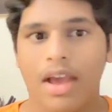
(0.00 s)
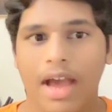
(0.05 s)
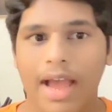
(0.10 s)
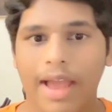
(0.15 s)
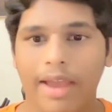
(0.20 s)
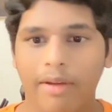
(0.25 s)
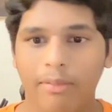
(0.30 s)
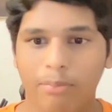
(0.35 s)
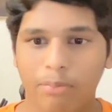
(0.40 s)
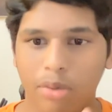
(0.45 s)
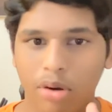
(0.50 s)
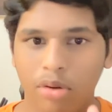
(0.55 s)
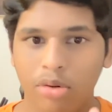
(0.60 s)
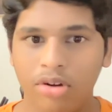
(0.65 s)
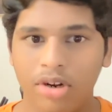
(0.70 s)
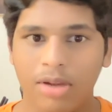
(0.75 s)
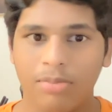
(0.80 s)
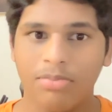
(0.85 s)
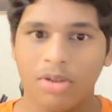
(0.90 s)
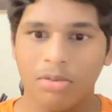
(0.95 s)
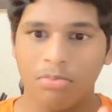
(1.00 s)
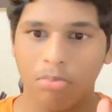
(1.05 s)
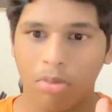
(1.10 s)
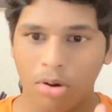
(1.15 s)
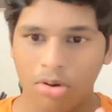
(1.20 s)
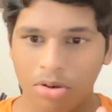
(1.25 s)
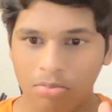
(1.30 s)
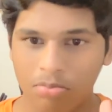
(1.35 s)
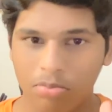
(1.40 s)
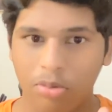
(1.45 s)
I have blown up the
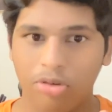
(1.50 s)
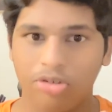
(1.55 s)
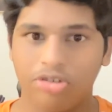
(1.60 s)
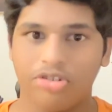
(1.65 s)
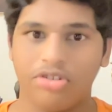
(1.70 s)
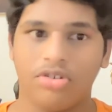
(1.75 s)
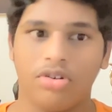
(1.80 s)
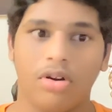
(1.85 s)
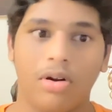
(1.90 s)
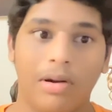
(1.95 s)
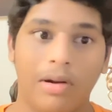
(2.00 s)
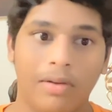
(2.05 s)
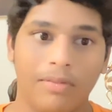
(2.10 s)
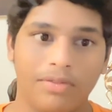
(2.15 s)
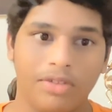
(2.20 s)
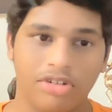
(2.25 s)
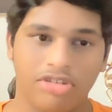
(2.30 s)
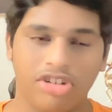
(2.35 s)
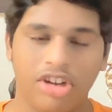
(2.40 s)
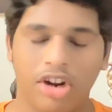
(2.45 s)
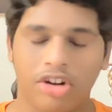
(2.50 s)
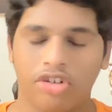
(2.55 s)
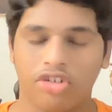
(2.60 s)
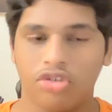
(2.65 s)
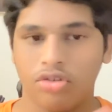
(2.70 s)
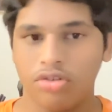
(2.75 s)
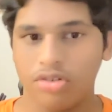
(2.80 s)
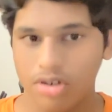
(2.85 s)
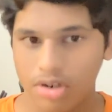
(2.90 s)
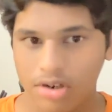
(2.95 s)
bottom portion of the chart
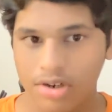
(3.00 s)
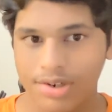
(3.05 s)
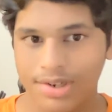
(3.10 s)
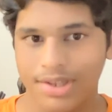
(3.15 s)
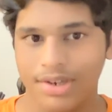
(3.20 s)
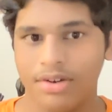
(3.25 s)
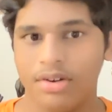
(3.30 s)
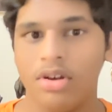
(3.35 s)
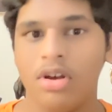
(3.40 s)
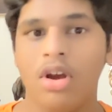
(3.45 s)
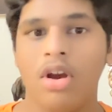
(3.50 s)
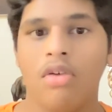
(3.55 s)
shown earlier